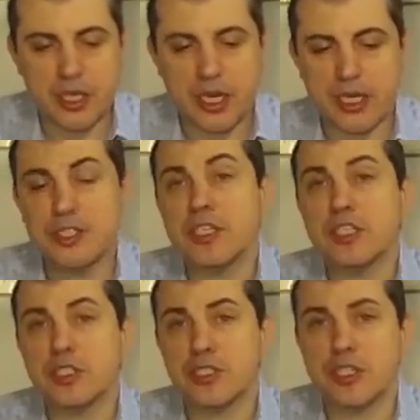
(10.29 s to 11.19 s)
Uh, it's an
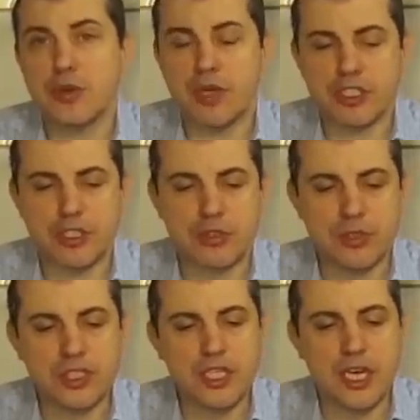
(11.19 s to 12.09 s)
interesting question.
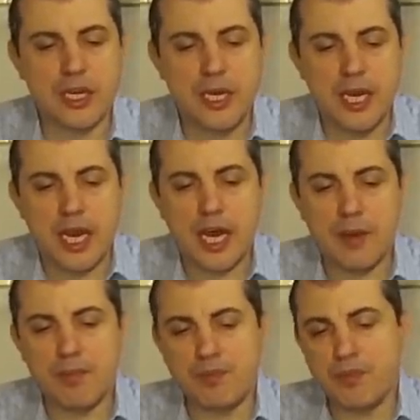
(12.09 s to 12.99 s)
Christina,
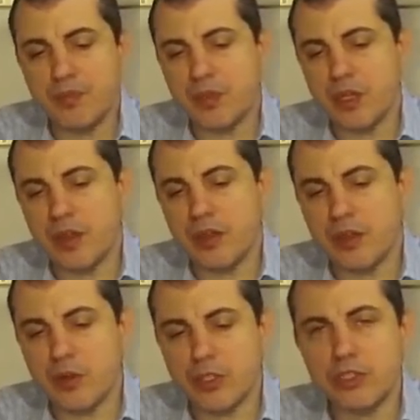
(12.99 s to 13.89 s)
um,
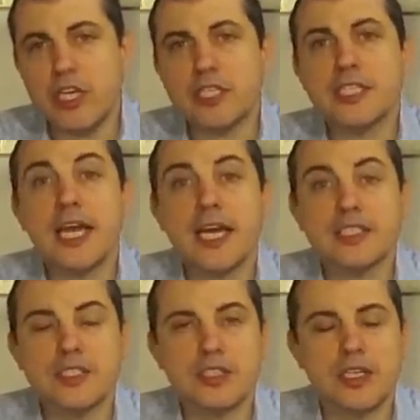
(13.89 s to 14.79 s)

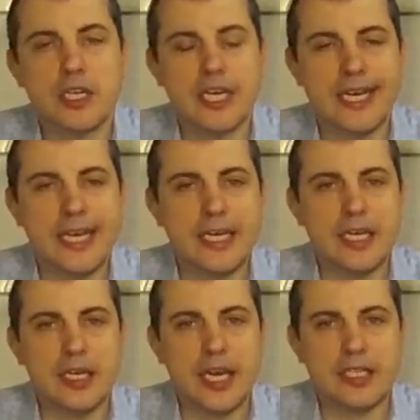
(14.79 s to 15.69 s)
QuadrigaCX is a
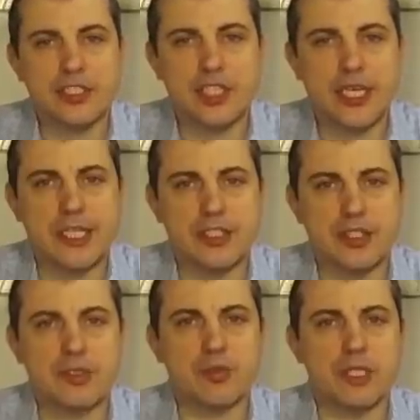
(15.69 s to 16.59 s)
Canadian exchange
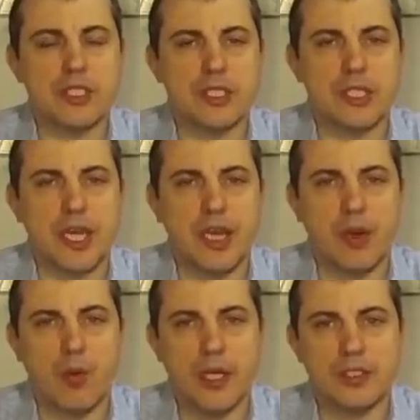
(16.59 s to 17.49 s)
that recently
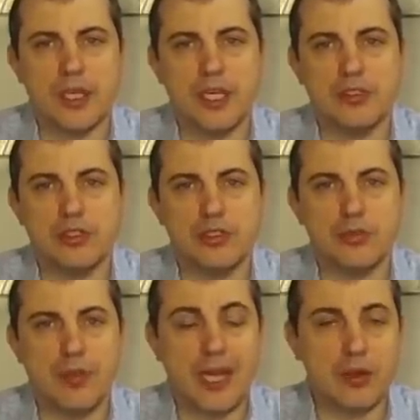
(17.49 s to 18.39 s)
went into
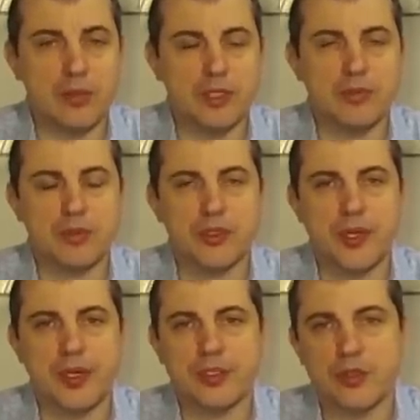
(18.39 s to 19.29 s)
bankruptcy
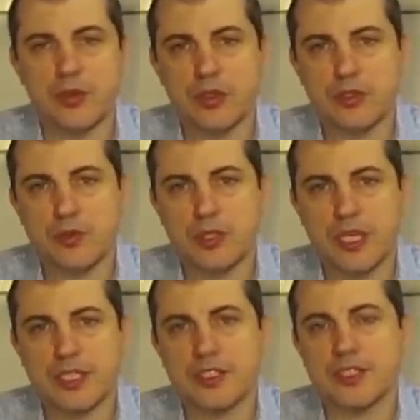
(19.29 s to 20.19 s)
proceedings in order to
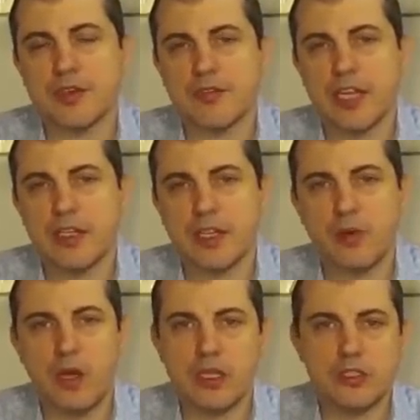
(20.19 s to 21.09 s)
protect itself legally
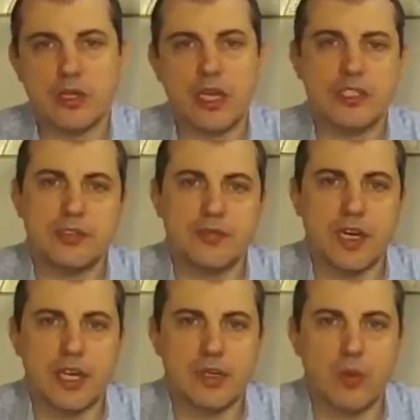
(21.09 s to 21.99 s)
while it tries to
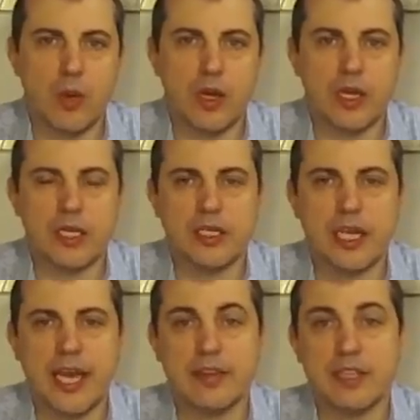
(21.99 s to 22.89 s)
find where it can
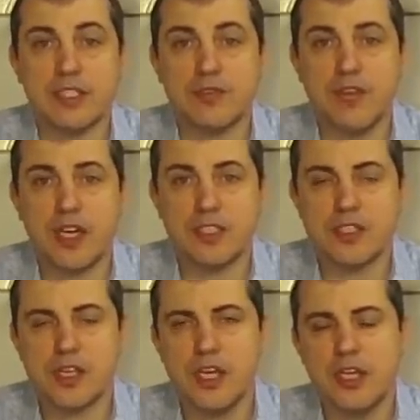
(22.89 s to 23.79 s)
get its
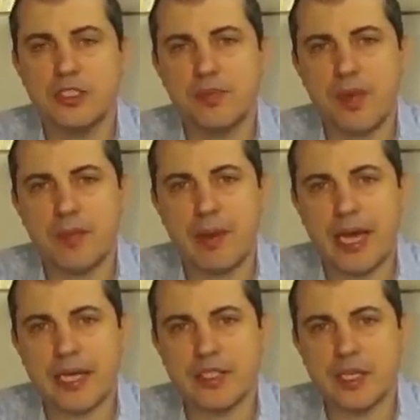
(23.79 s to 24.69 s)
funds to pay
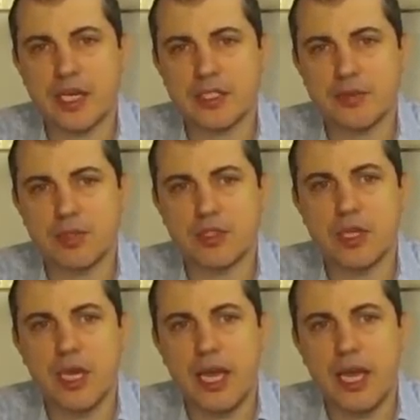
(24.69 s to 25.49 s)
back its customers.